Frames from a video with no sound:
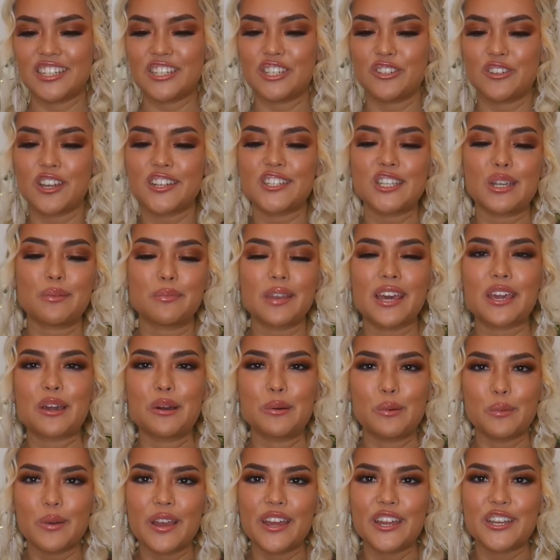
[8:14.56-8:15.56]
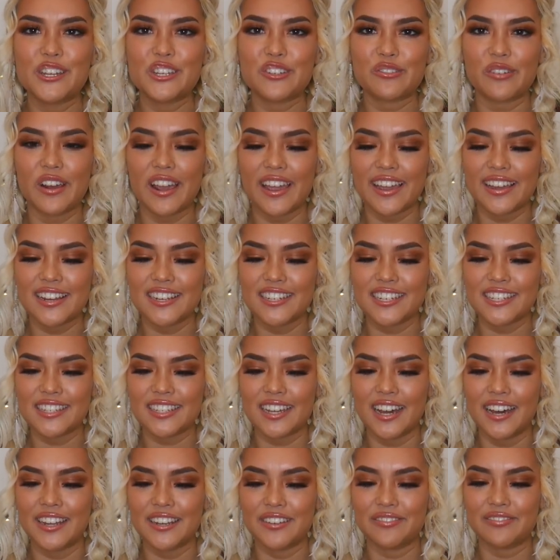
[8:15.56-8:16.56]
She's dressed up like a witch, right? And
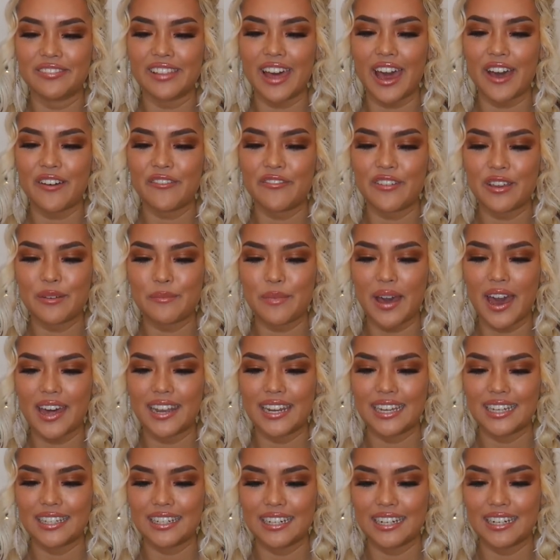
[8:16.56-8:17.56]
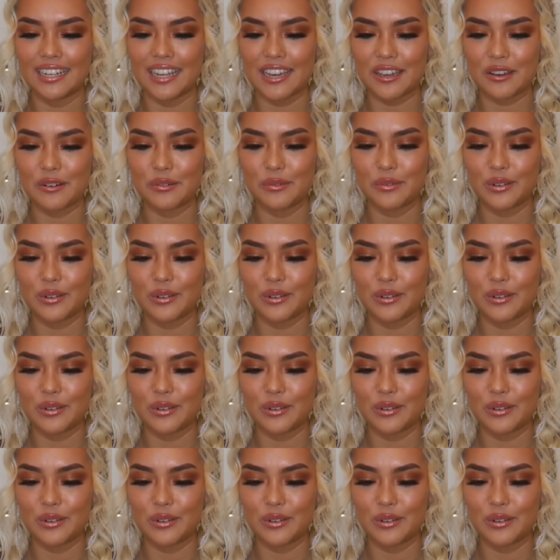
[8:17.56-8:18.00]
she's kind of laughing manically like a